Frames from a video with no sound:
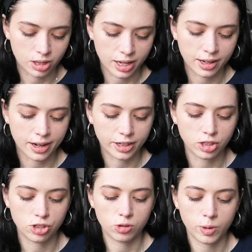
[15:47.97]
think our
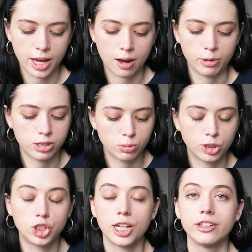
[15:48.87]
consuming habits
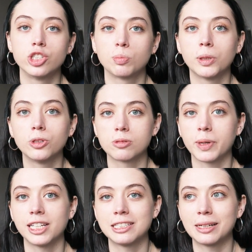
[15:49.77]
will change
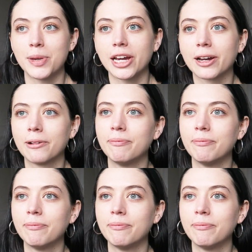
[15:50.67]
post-pandemic?